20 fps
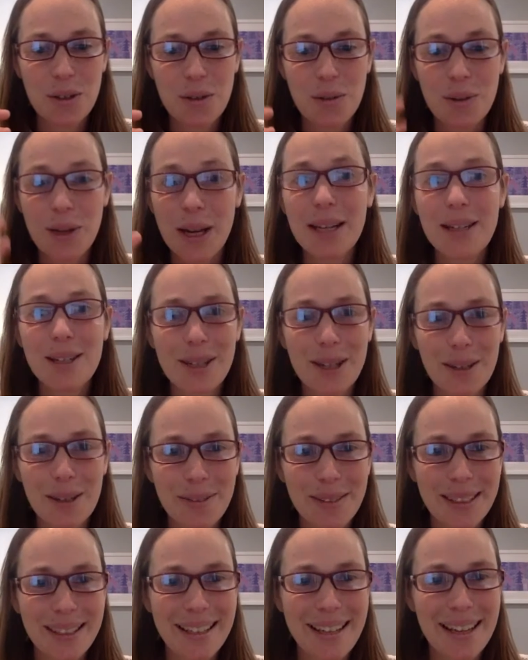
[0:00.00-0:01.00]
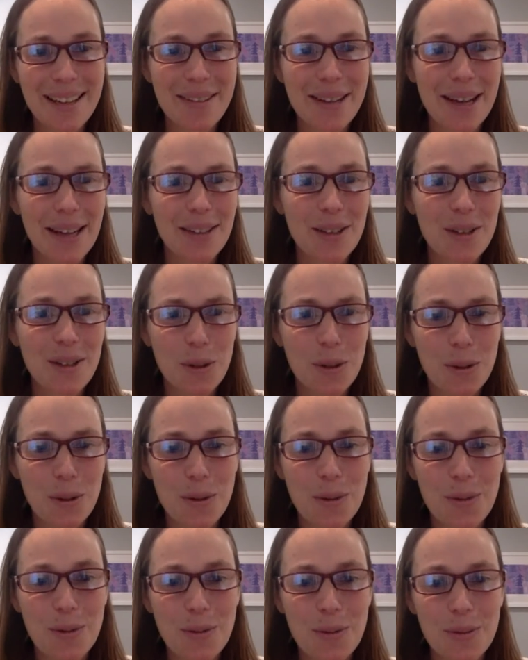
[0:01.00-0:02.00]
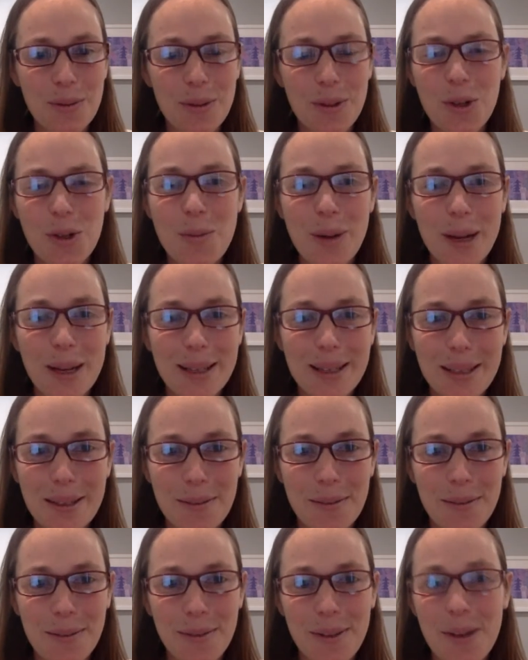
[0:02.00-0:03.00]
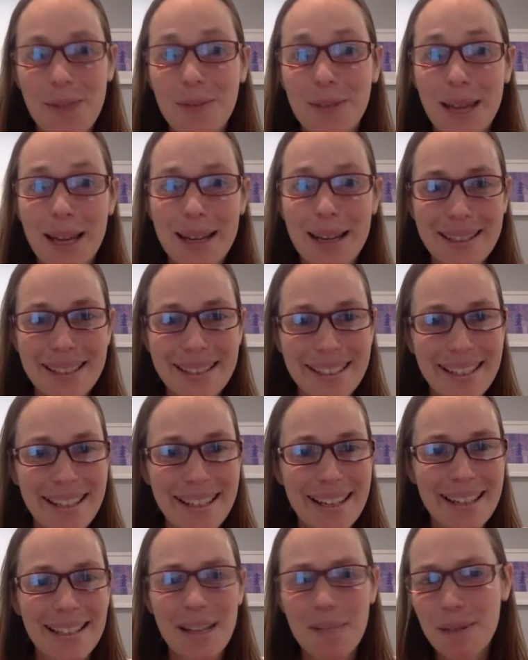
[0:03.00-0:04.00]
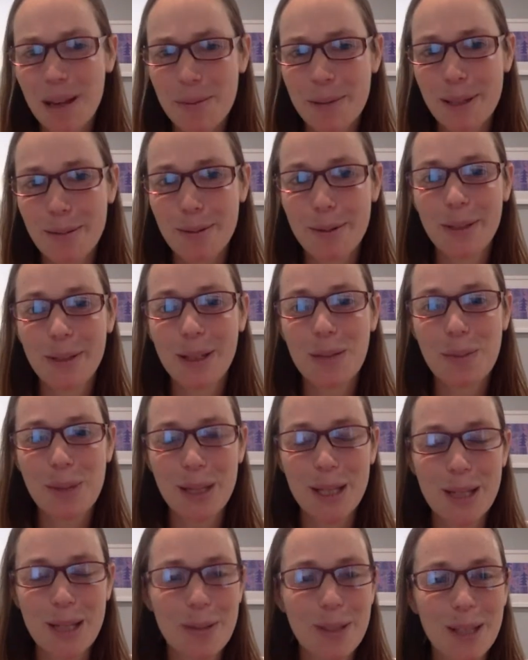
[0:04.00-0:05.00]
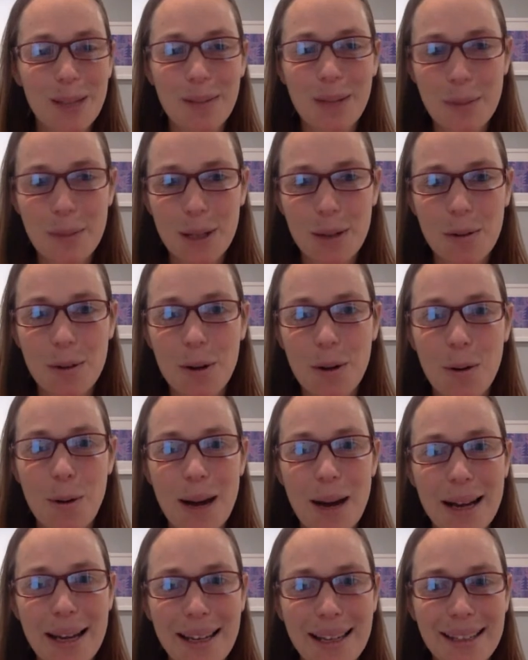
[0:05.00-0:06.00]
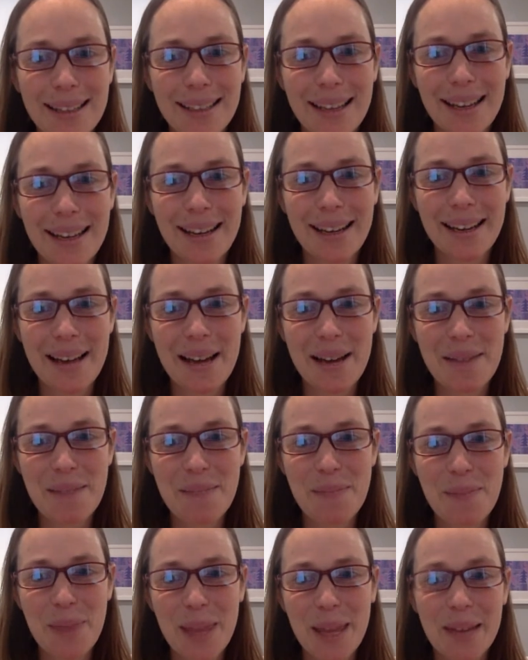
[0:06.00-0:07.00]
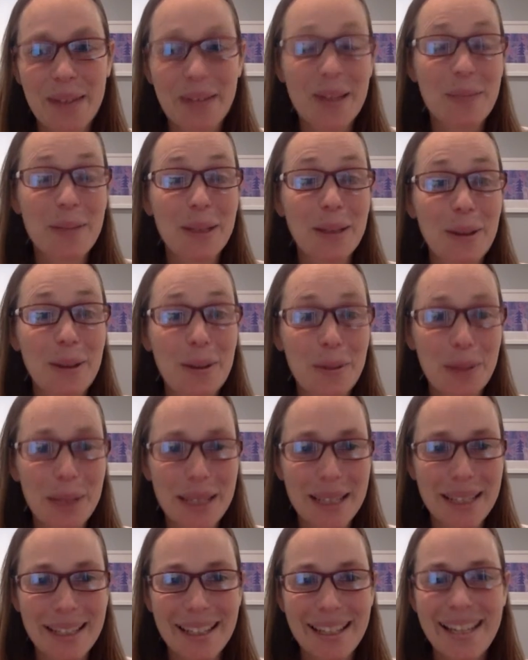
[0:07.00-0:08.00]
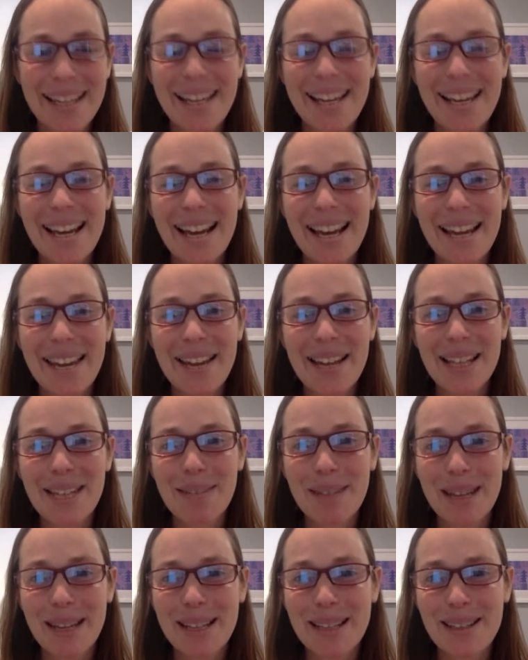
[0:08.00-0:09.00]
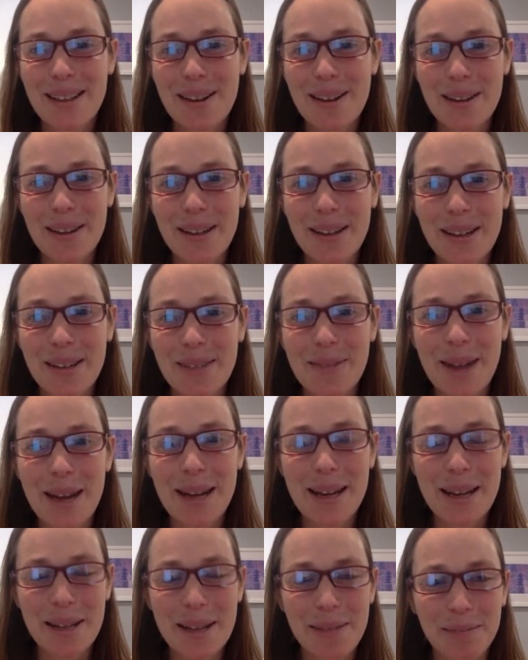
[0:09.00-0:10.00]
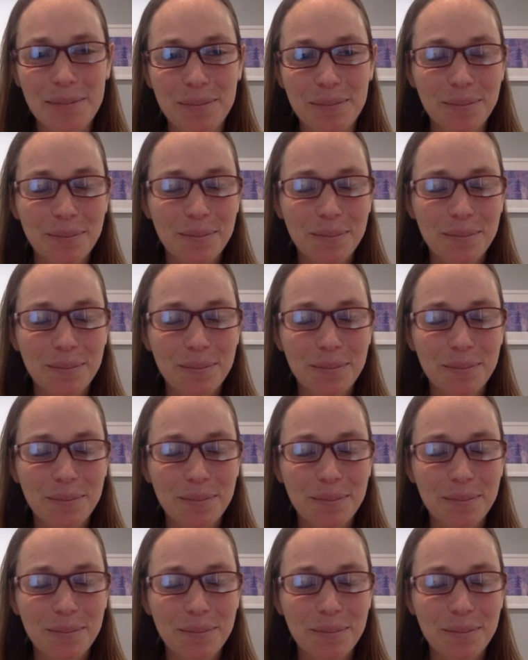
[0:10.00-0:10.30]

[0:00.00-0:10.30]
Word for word: do night shift and we had to do two months of, of nights and sometimes they were really busy but sometimes they were quiet and, um, and a little bit lonely and that's when i started writing